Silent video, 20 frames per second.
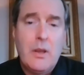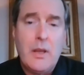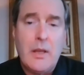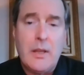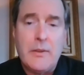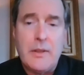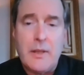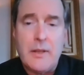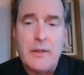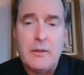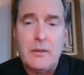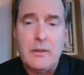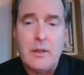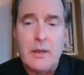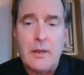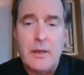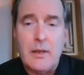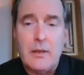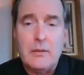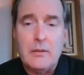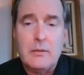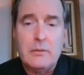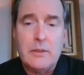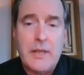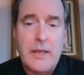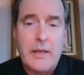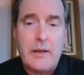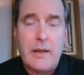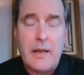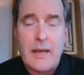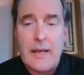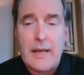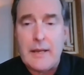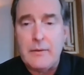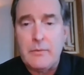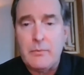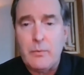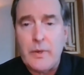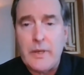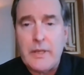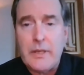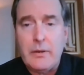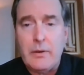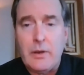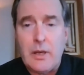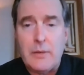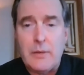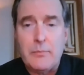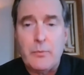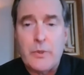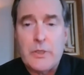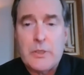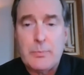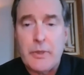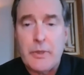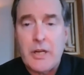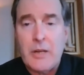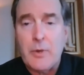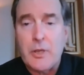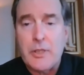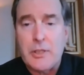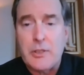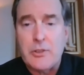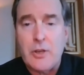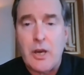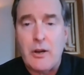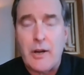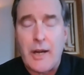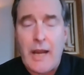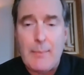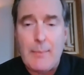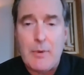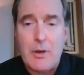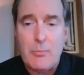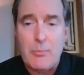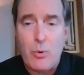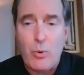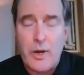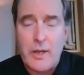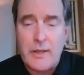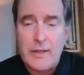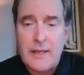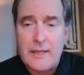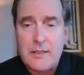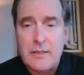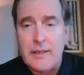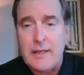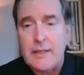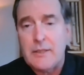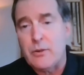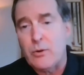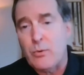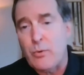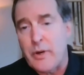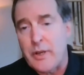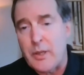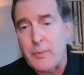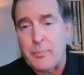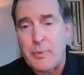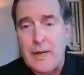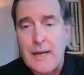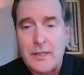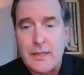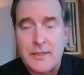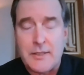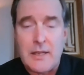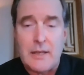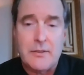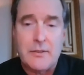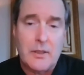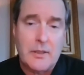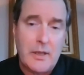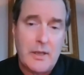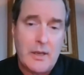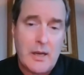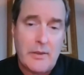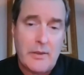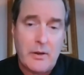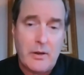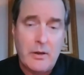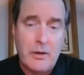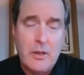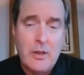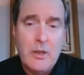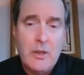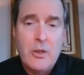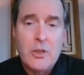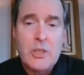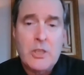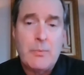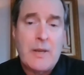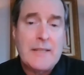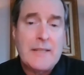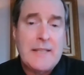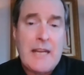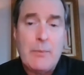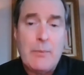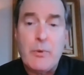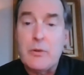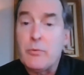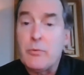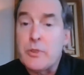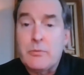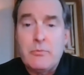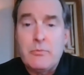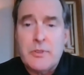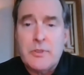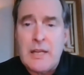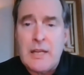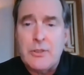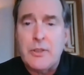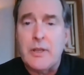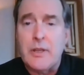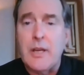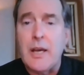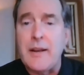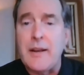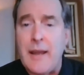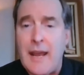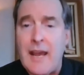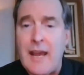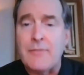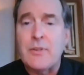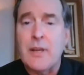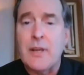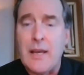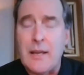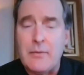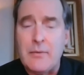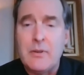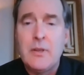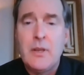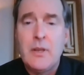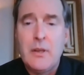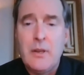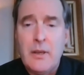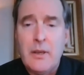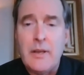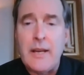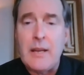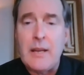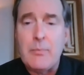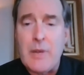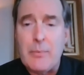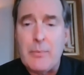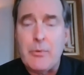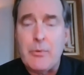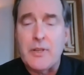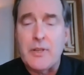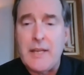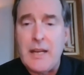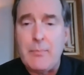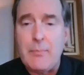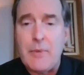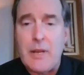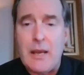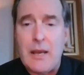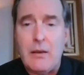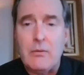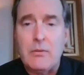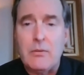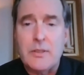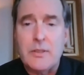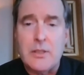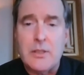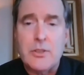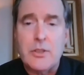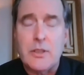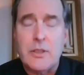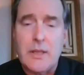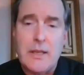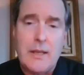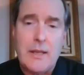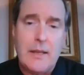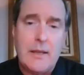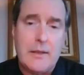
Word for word: And then uh, Lee and I we uh, we split up because his daughter came on board, and they they took one of the practices, I took the other. So my team was essentially cut in half. So I got an eight-member team now, essentially.